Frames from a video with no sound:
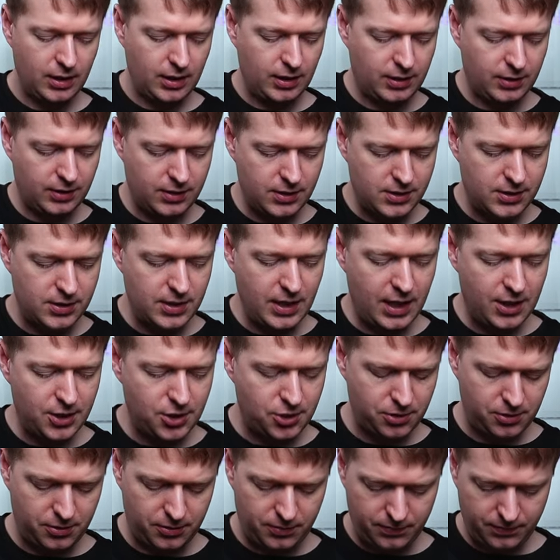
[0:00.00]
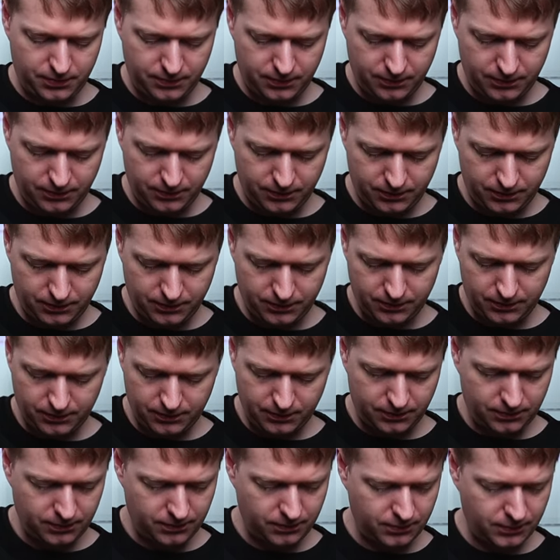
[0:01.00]
and this natural
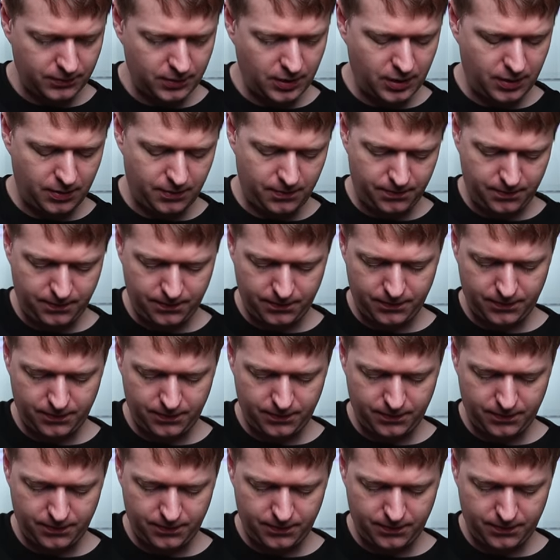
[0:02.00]
Um,